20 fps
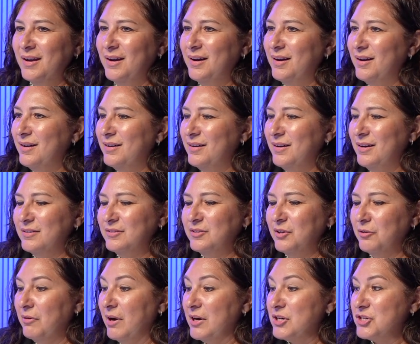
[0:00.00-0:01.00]
a
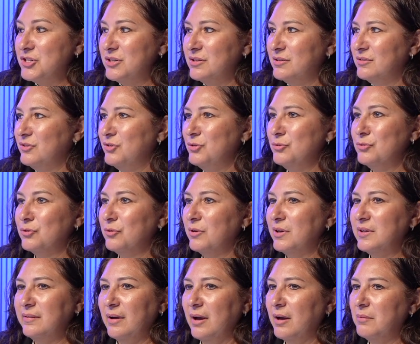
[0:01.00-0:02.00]
direction
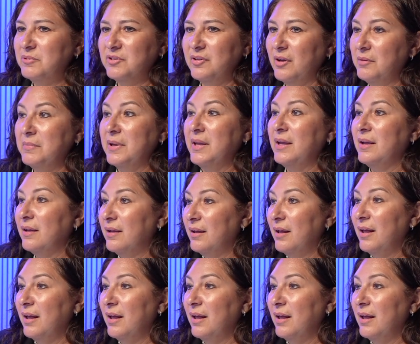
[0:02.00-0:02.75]
2-3 times, not me.